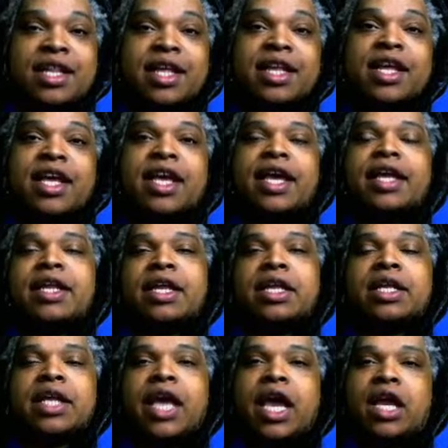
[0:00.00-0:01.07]
that it
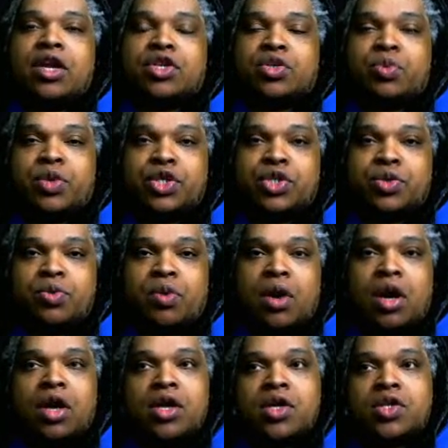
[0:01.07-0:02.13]
didn't cater to what you
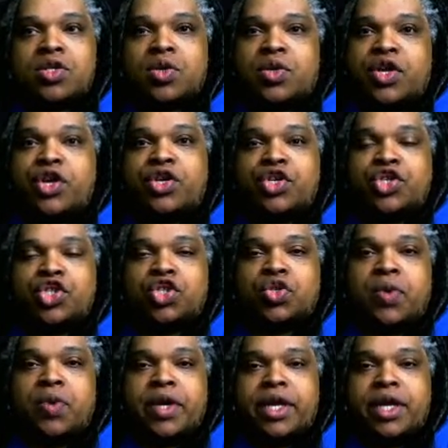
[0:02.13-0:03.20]
are. So they're
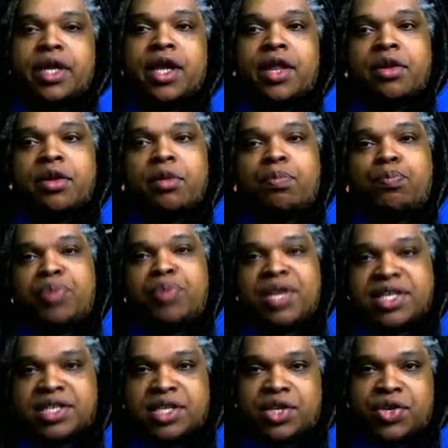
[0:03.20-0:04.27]
destroying it. They're
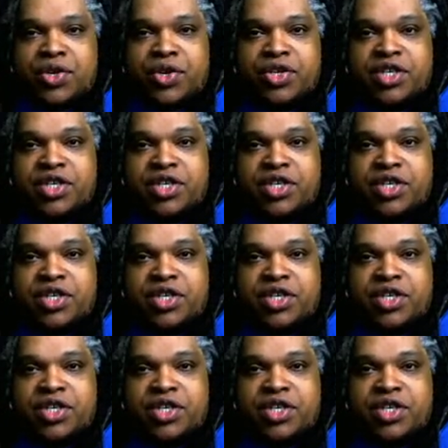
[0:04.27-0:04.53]
pissing on your